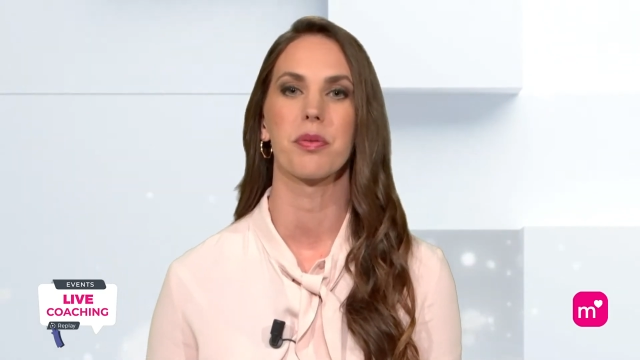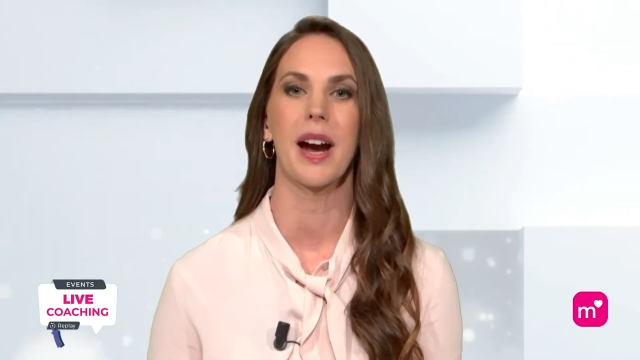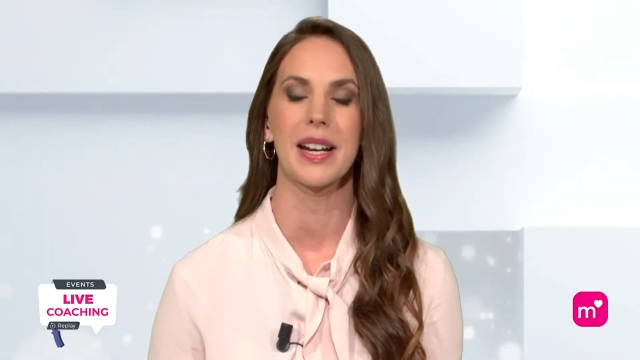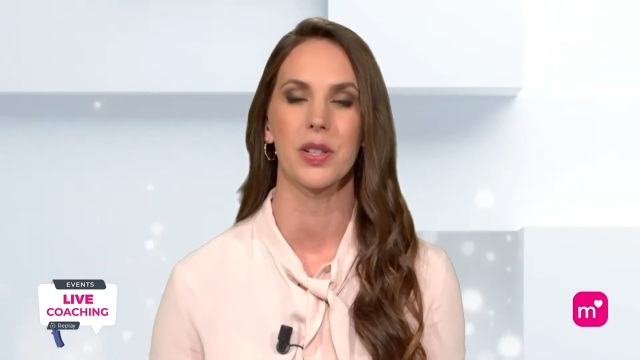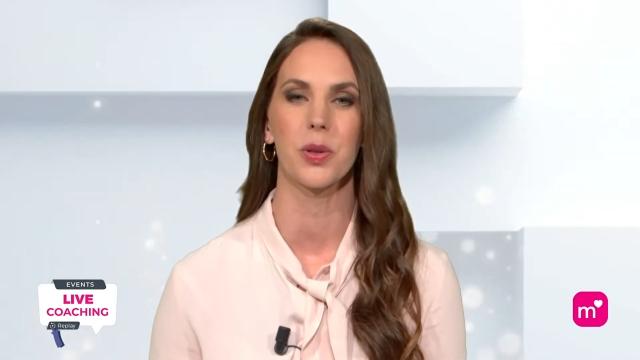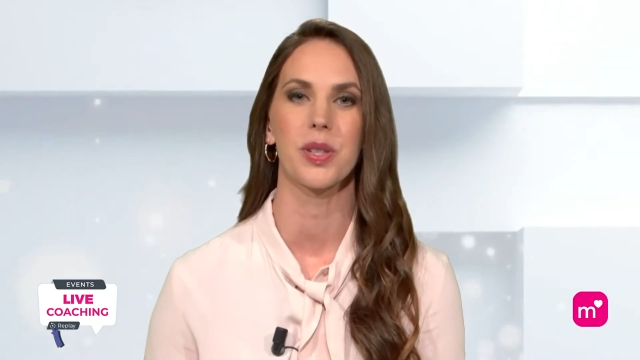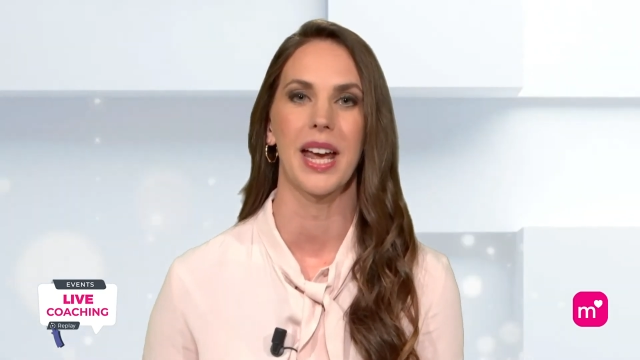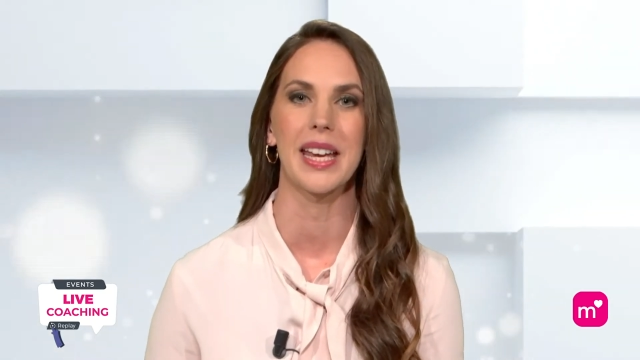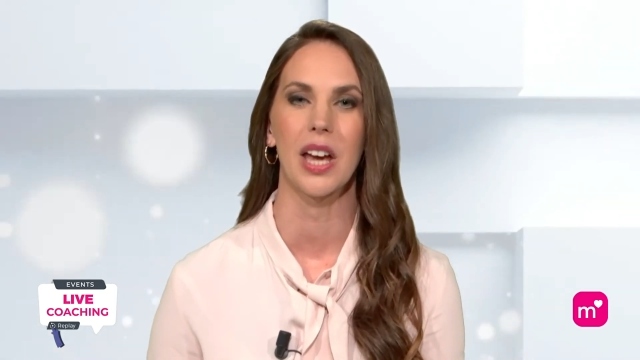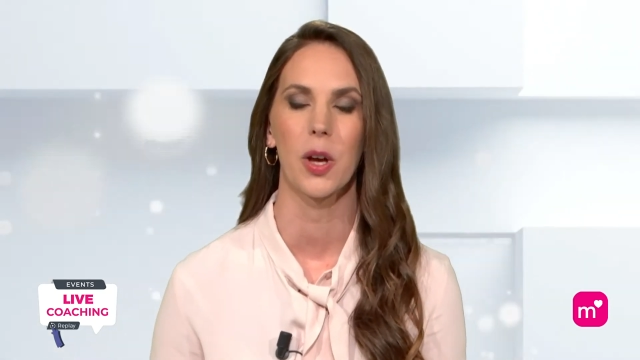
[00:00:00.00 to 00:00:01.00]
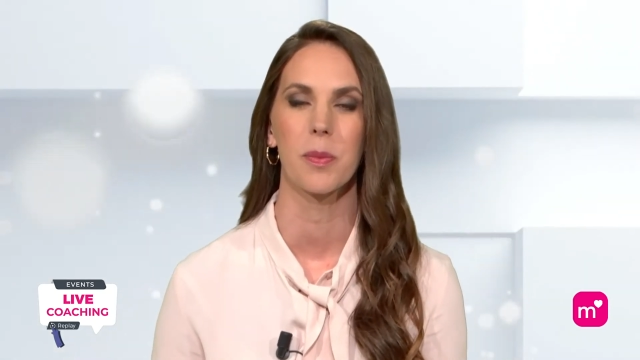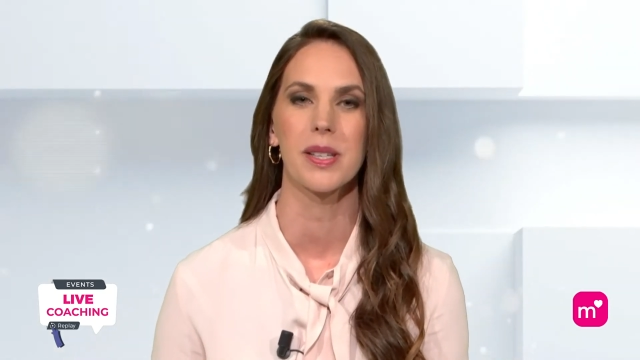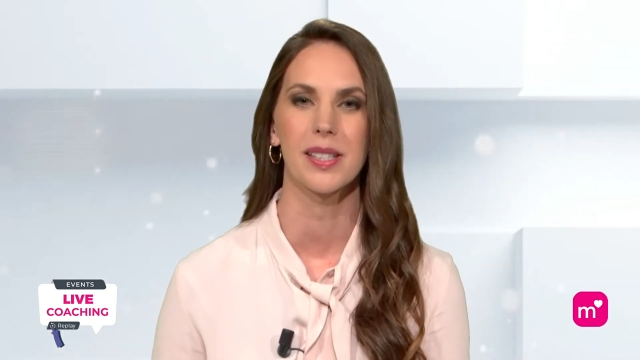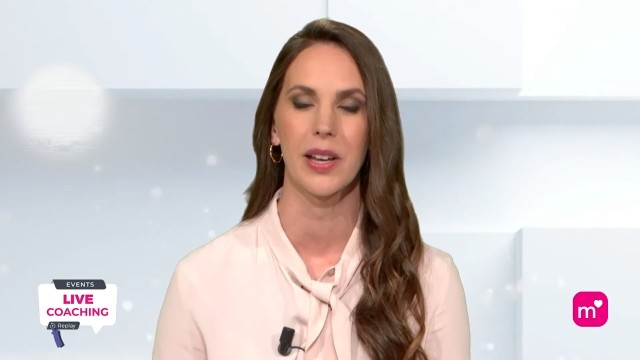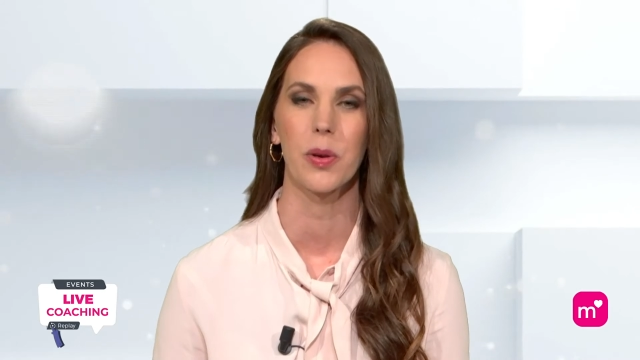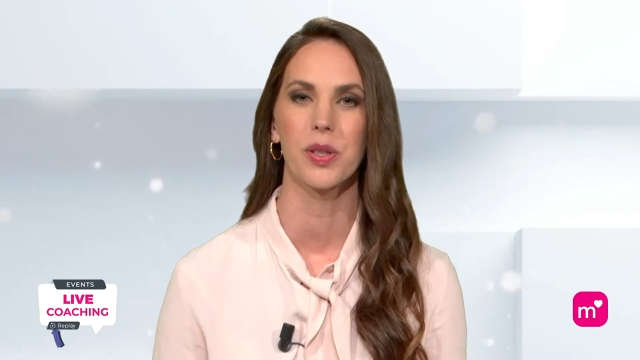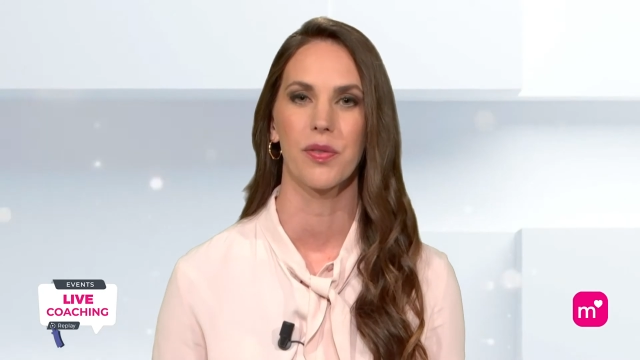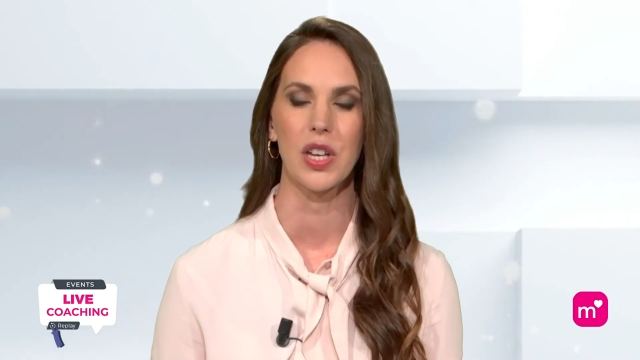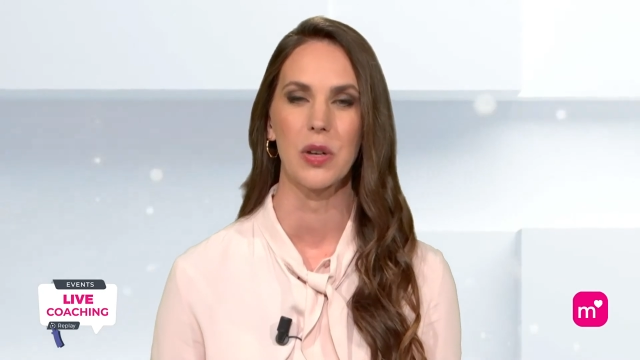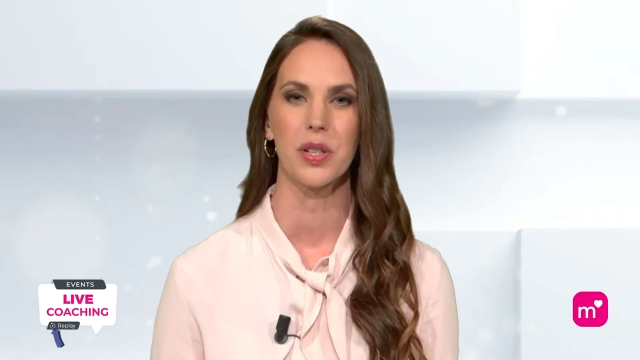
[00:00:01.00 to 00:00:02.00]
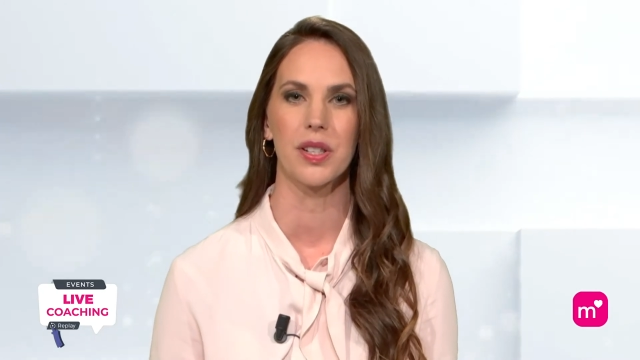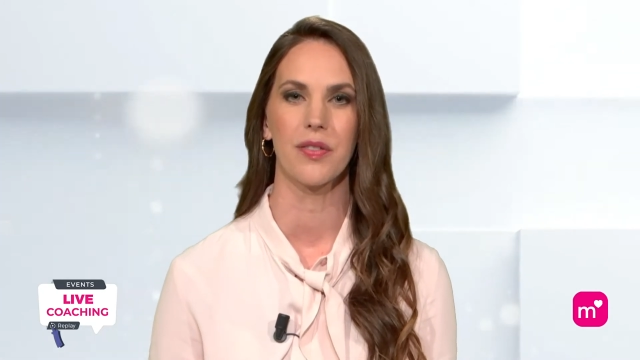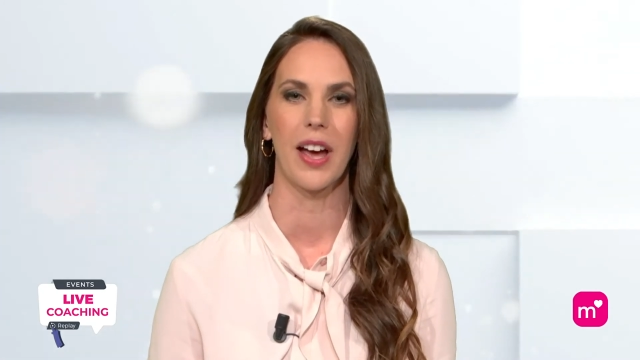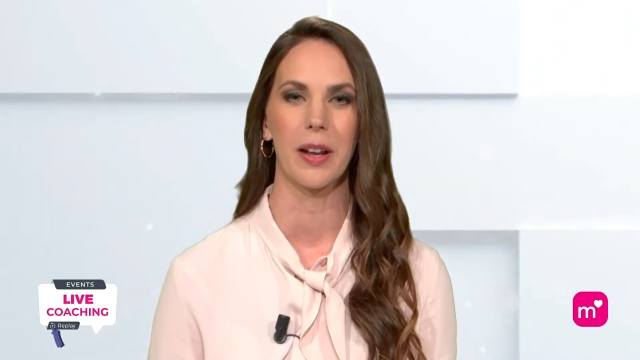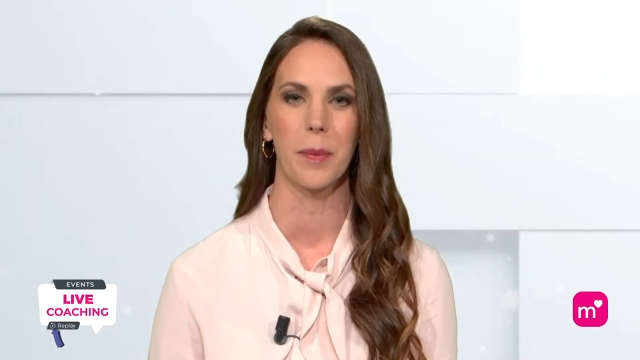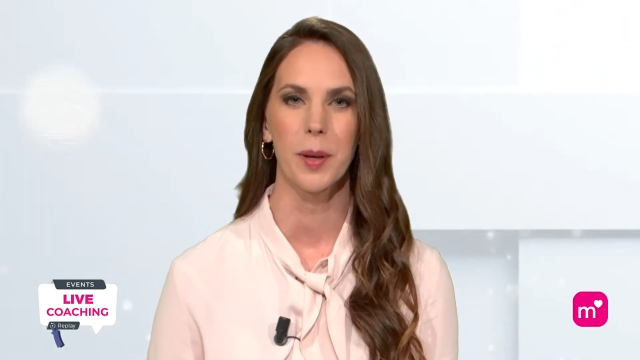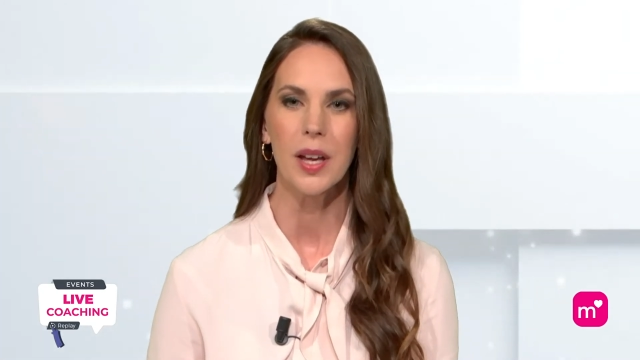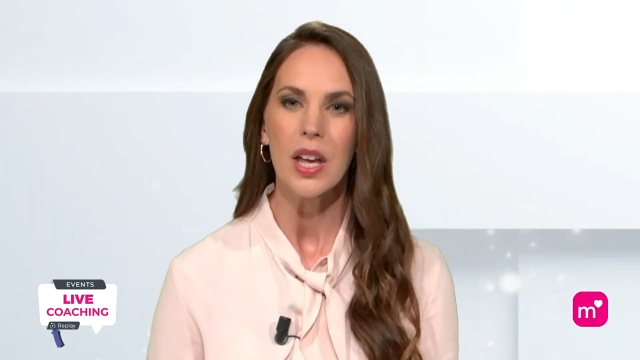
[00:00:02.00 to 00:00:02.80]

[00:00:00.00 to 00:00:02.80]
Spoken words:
practical take-home skills for you to develop.